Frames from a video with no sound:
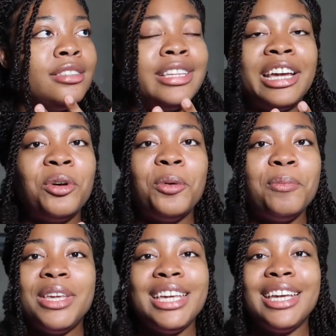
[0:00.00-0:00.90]
they don't
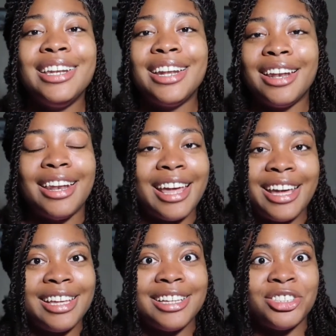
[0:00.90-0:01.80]
mean
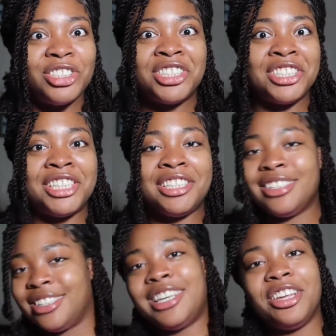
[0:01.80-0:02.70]
like just
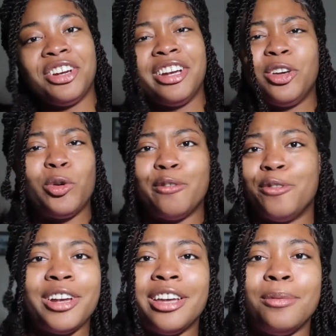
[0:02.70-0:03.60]
kill your ego and
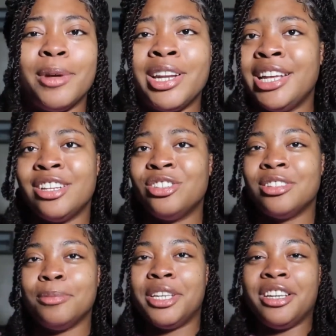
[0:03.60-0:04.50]
forget about it and
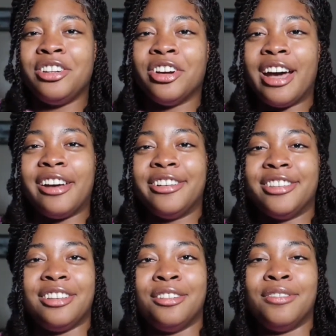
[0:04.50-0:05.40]
just be in your higher
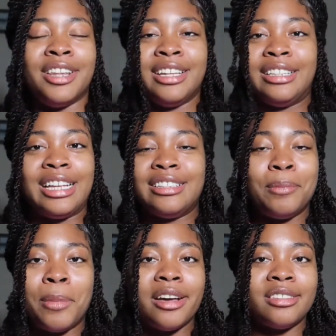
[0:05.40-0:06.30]
self. Like, that's
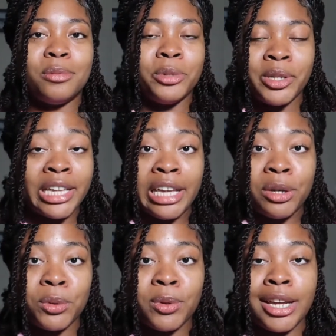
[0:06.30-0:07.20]
impossible. You can't
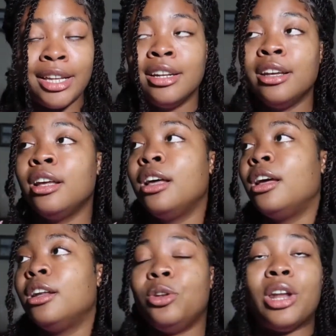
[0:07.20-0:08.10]
do that.
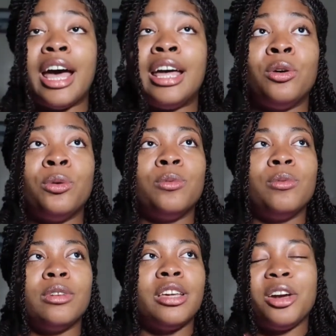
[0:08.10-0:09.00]
I don't
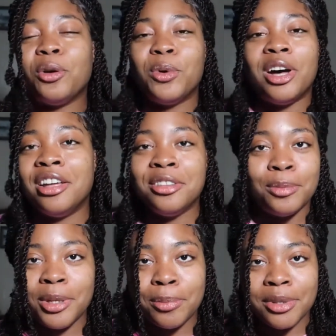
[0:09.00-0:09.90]
care what other
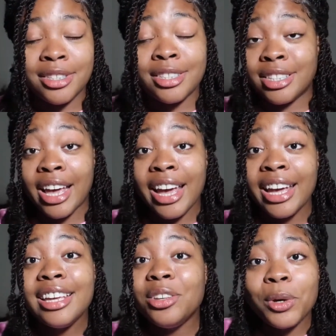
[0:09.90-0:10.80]
people say,
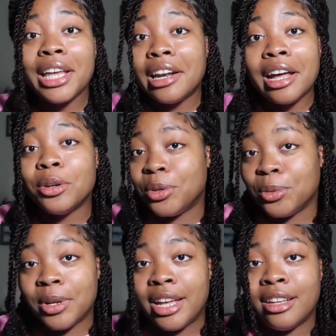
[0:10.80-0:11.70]
you cannot do
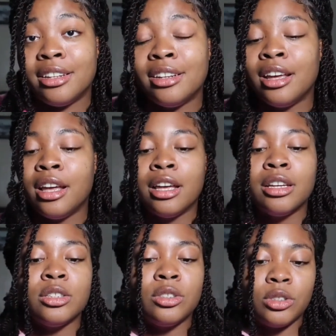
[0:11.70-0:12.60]
that.
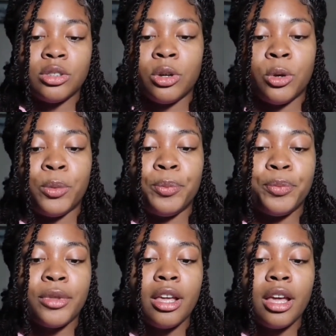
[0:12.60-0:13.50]
So
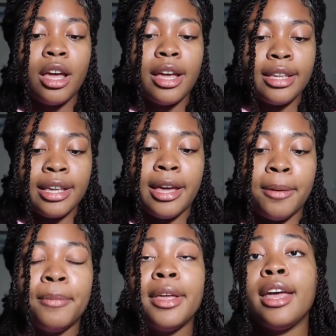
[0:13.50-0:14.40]
yeah.
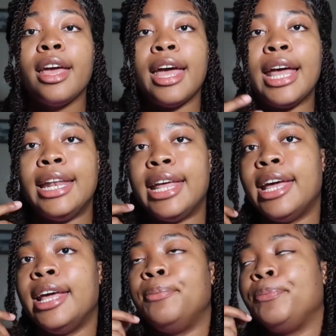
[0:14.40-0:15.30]
And
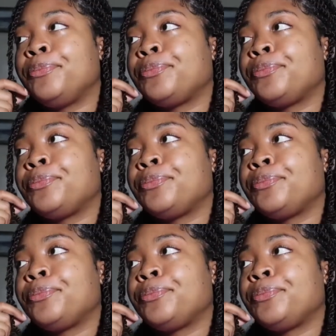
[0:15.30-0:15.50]
then